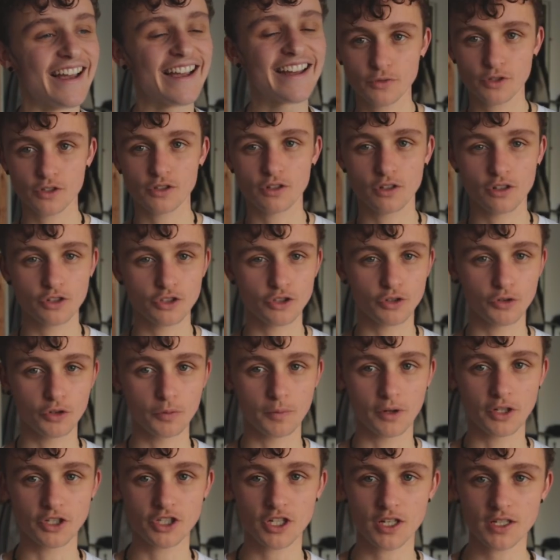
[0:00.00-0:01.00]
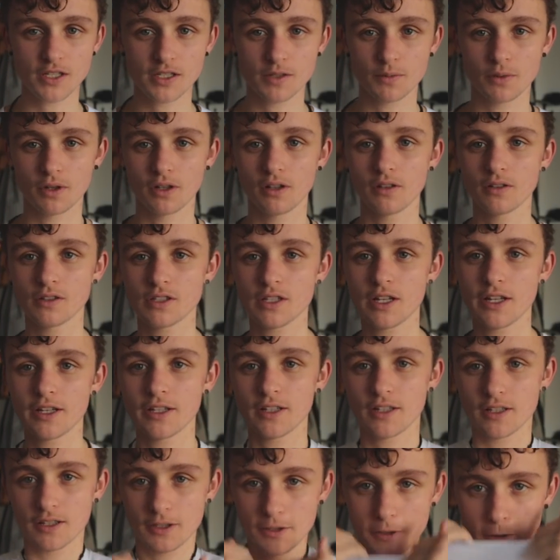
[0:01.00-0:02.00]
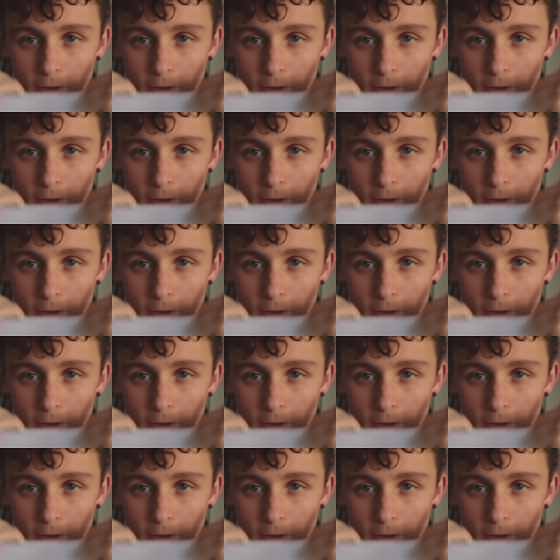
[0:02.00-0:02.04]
I'm just going to show you my chest, what it looks like,